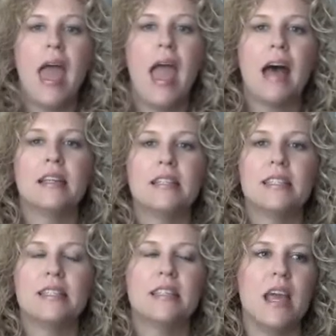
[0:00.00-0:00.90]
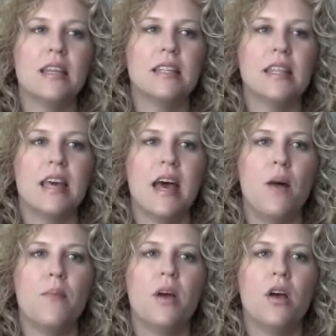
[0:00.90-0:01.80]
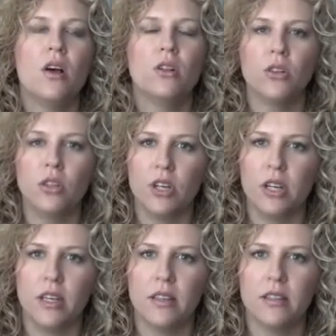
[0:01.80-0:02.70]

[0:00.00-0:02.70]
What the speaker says: and to say to them, look,